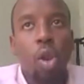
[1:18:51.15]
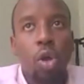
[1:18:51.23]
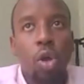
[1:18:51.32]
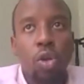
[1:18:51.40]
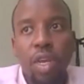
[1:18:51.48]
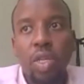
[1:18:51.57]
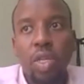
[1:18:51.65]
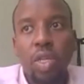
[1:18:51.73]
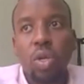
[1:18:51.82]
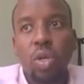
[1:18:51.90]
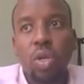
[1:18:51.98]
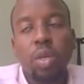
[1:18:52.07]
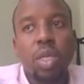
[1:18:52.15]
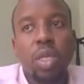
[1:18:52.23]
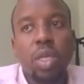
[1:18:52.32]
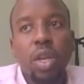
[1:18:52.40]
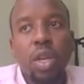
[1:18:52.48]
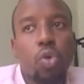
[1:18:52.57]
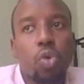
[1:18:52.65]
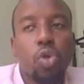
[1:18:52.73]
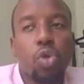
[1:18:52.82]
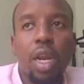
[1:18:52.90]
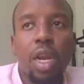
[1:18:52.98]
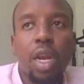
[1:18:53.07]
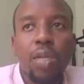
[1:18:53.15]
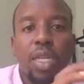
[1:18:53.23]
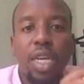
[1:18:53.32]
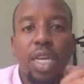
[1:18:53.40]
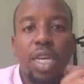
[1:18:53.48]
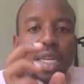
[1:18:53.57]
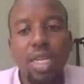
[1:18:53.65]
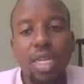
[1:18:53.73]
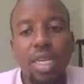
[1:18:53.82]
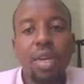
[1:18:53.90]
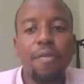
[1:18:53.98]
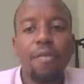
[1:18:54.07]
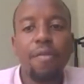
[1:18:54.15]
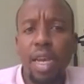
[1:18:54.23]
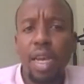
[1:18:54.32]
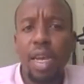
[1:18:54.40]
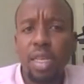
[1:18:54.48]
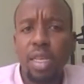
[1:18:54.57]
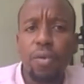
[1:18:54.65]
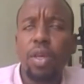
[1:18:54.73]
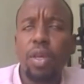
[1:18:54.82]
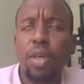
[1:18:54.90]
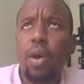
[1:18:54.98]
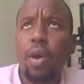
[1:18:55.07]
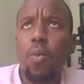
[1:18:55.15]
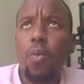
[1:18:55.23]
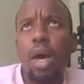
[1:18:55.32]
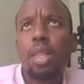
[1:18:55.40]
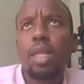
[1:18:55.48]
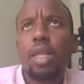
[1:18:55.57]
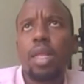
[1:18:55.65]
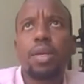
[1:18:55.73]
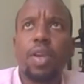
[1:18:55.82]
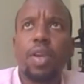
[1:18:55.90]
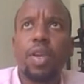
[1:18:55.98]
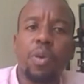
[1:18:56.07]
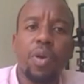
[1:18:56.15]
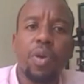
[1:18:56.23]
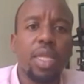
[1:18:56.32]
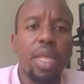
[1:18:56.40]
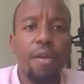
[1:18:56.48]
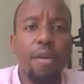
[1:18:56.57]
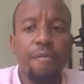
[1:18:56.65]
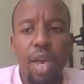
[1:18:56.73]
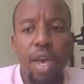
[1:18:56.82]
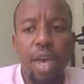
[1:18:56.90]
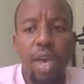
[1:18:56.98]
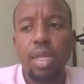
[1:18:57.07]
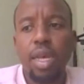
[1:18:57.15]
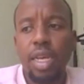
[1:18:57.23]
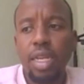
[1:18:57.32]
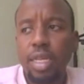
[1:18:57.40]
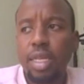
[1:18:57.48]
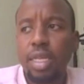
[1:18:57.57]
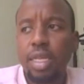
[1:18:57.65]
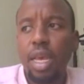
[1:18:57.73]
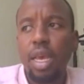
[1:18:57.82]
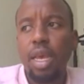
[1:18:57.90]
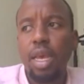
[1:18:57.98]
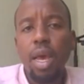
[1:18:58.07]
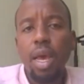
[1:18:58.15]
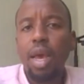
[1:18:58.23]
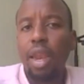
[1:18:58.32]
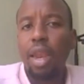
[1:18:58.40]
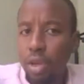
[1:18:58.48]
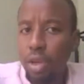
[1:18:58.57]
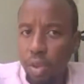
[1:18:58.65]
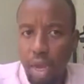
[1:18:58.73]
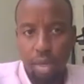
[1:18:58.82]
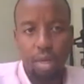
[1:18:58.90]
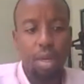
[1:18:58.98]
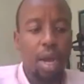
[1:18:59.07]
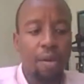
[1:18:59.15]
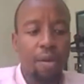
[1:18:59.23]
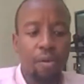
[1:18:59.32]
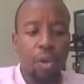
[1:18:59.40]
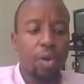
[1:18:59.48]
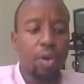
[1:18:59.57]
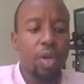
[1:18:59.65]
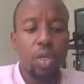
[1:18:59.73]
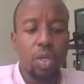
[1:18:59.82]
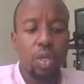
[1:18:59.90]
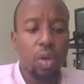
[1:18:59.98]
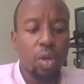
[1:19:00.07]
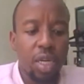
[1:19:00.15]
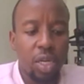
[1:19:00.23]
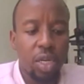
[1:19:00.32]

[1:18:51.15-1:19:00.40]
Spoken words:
I've seen people now follow a lot of restaurants because they do short clips, ding, ding, ding, nice food, and you're like, wow, that's a great experience. Their events, their etc. And I'll do that.